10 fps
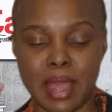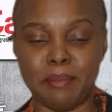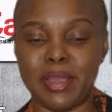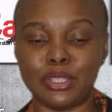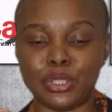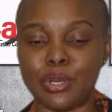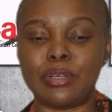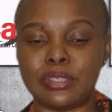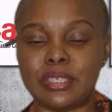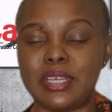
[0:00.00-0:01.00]
I, I
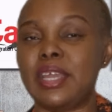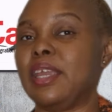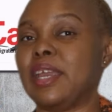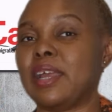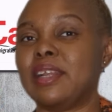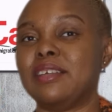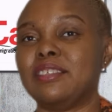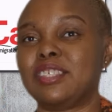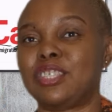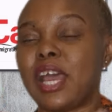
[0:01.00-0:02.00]
mentioned the
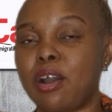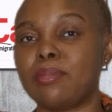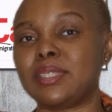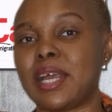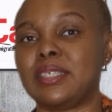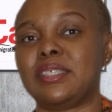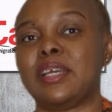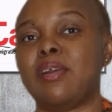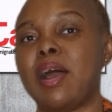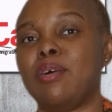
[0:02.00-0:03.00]
circumstances
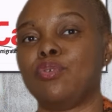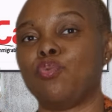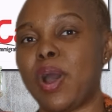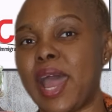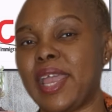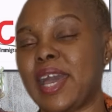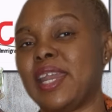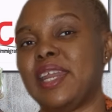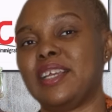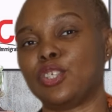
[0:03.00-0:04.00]
around why
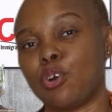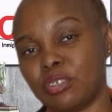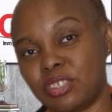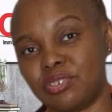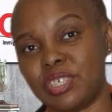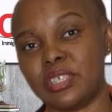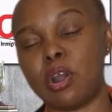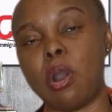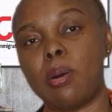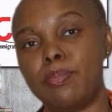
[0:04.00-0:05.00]
Canada is considering
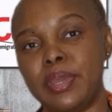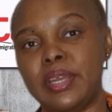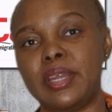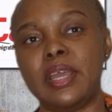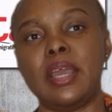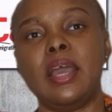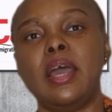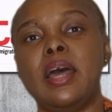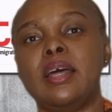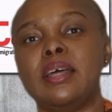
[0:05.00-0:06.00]
curbing
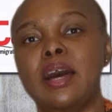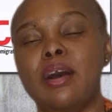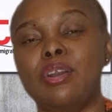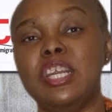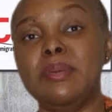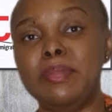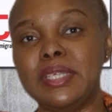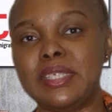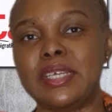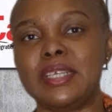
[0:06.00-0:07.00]
uh,
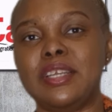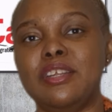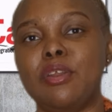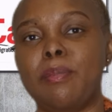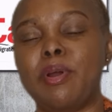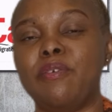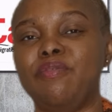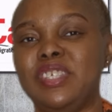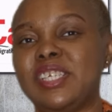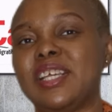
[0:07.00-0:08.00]
limiting the number of
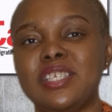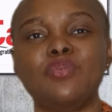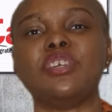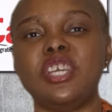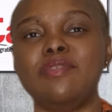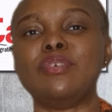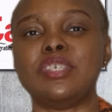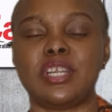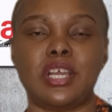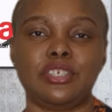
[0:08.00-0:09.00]
visas they will give to
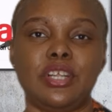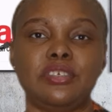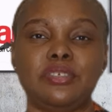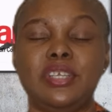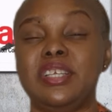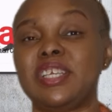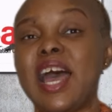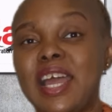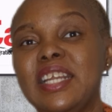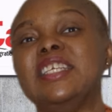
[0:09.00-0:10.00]
international students.
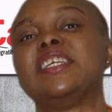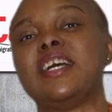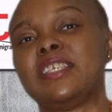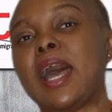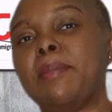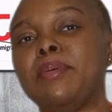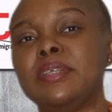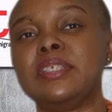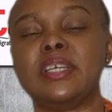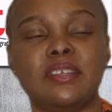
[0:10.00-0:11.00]
And it has
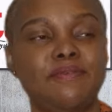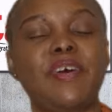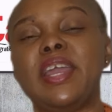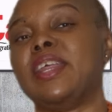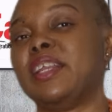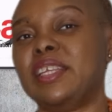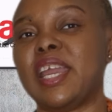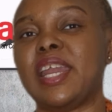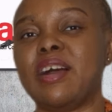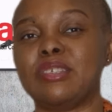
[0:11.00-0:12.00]
happened. Finally,
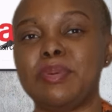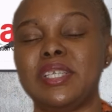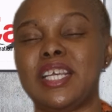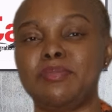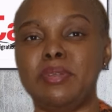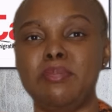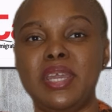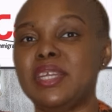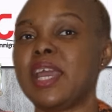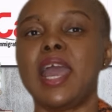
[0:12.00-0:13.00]
the announcement has been
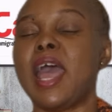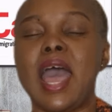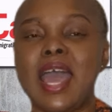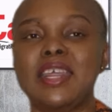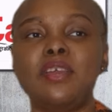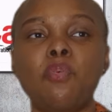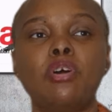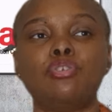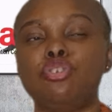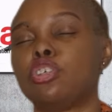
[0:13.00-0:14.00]
made. I didn't
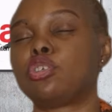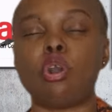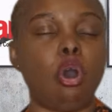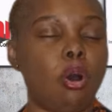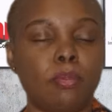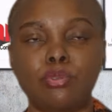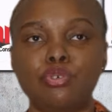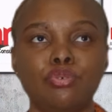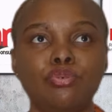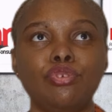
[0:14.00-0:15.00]
want to just come
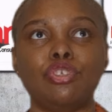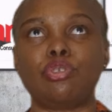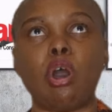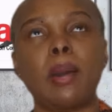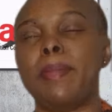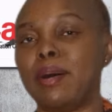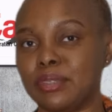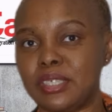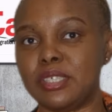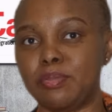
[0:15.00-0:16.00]
to talk
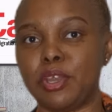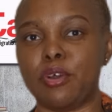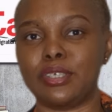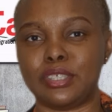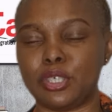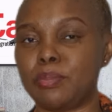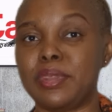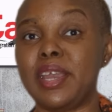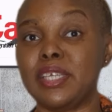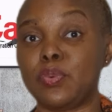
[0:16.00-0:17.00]
about it because some
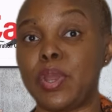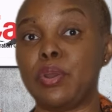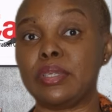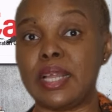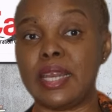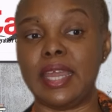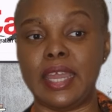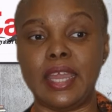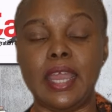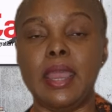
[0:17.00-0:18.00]
things were not
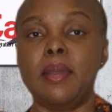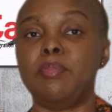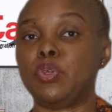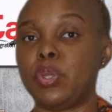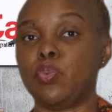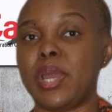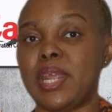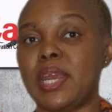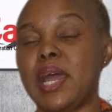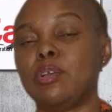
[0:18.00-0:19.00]
clear. Between when
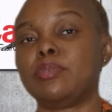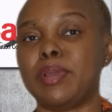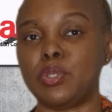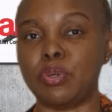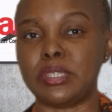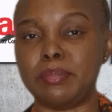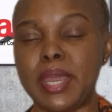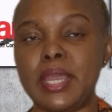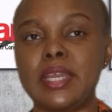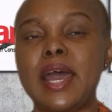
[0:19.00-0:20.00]
the announcement was
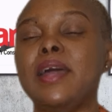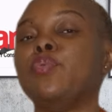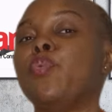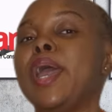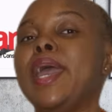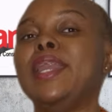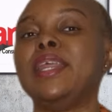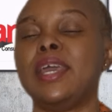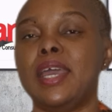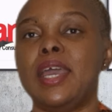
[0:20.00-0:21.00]
made and
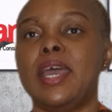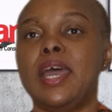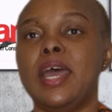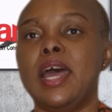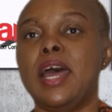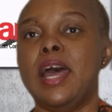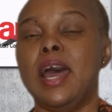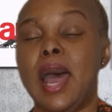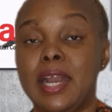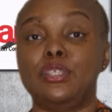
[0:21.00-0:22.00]
when,
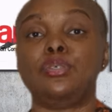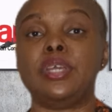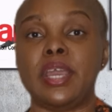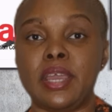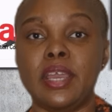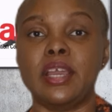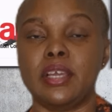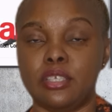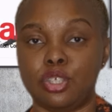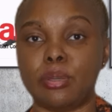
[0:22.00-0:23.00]
and today,
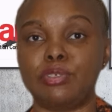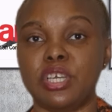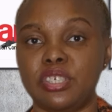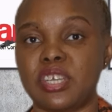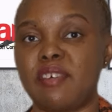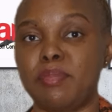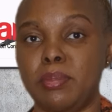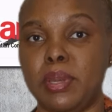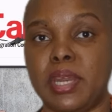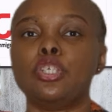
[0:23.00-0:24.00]
some changes have
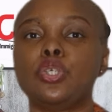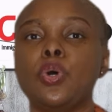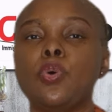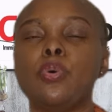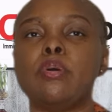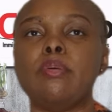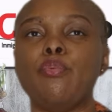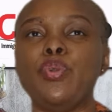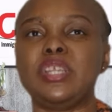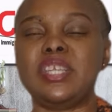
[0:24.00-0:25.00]
been made. So
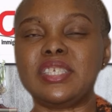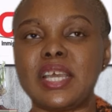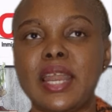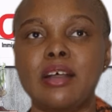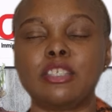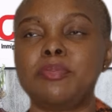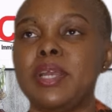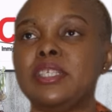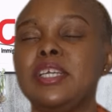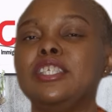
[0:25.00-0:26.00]
with this
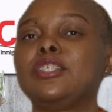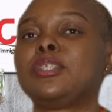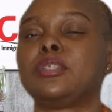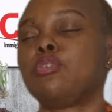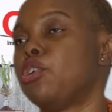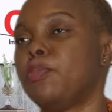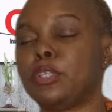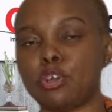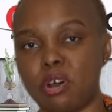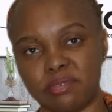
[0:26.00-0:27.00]
announcement, it's going to
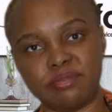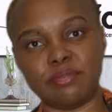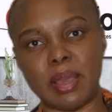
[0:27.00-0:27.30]
be tough.